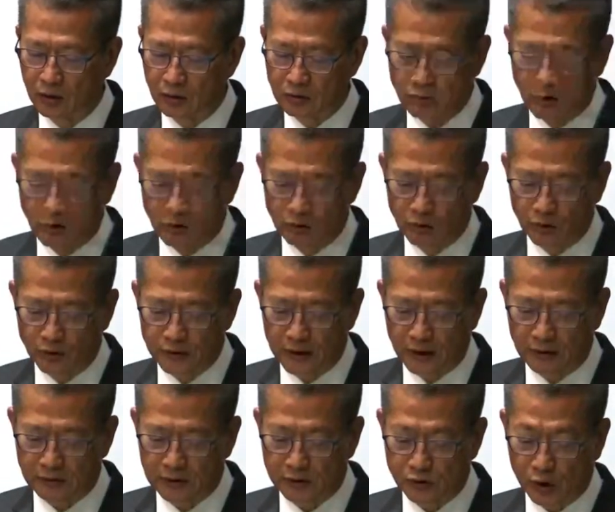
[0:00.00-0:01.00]
The
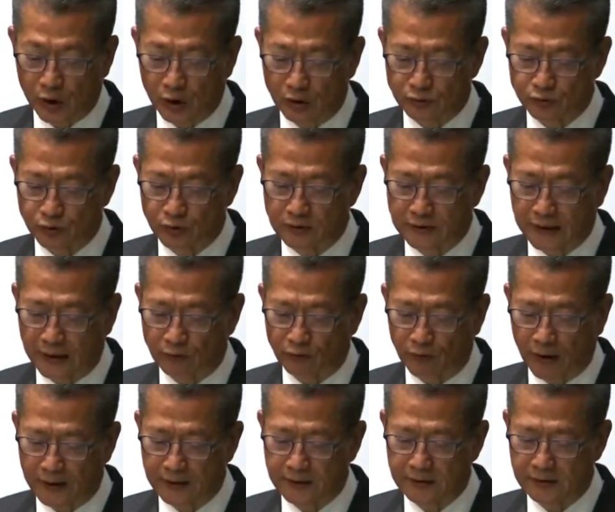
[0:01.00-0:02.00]
HKTB is also
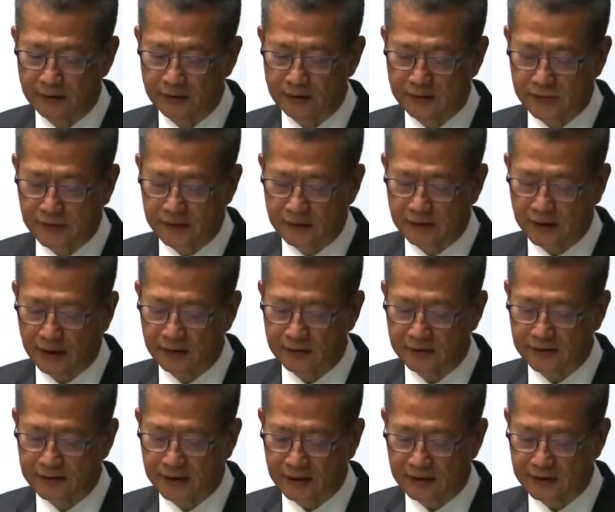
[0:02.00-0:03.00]
conducting a comprehensive review
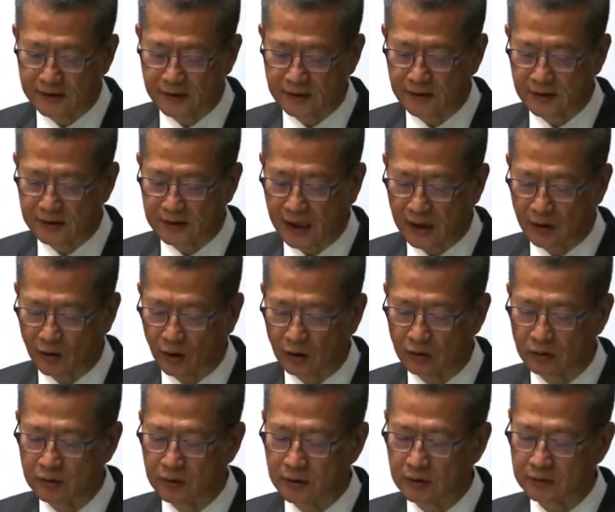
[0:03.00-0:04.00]
of the positioning of Hong
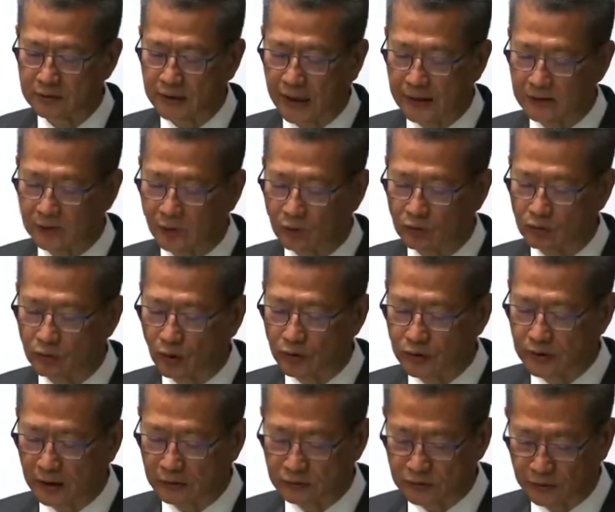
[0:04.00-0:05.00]
Kong's tourism in the
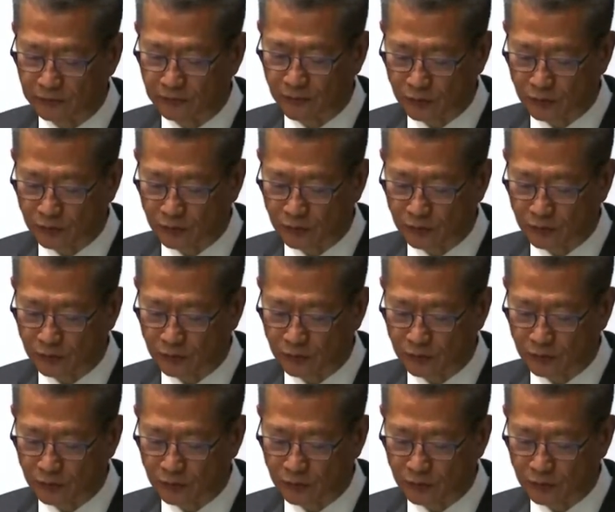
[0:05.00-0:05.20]
long run